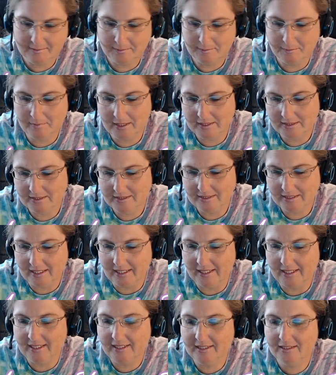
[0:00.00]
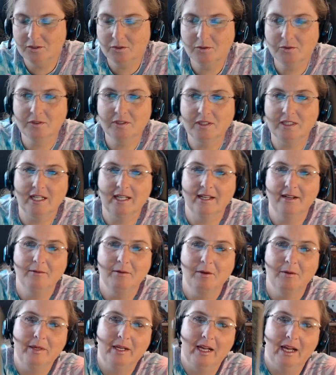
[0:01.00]
is Monday. Tuesday,
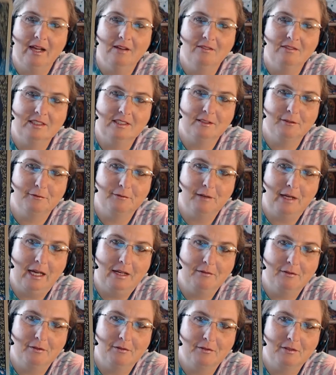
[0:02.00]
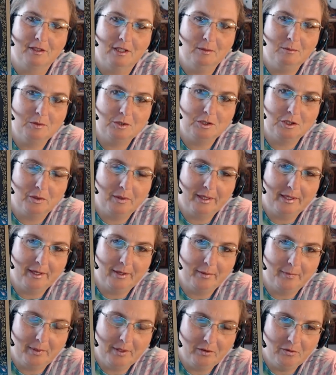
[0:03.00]
what we have is the Five of Clubs showing
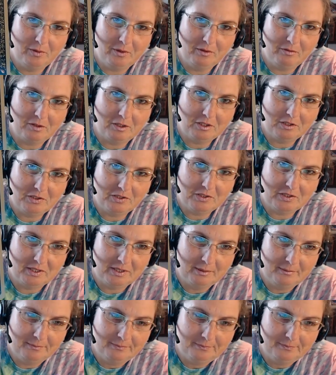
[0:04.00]
up in reverse.